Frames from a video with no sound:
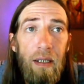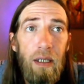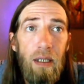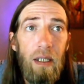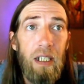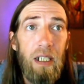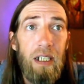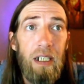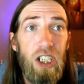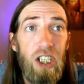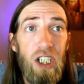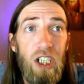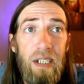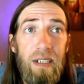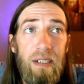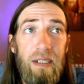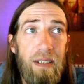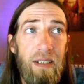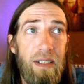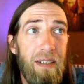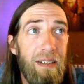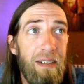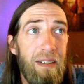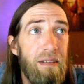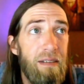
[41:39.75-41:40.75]
The
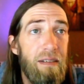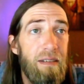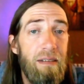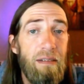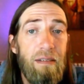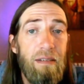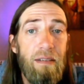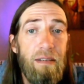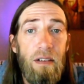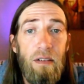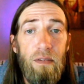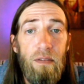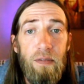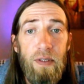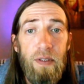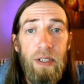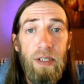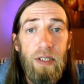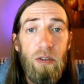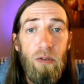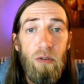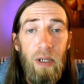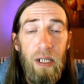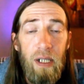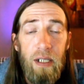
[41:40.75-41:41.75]
logistics of
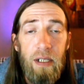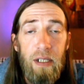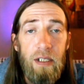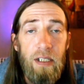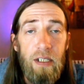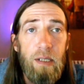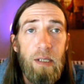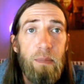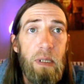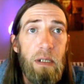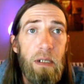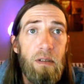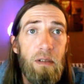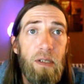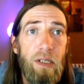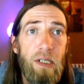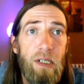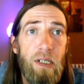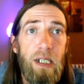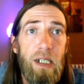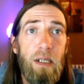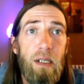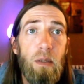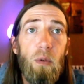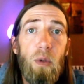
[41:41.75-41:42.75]
this grand
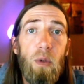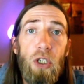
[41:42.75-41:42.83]
conspiracy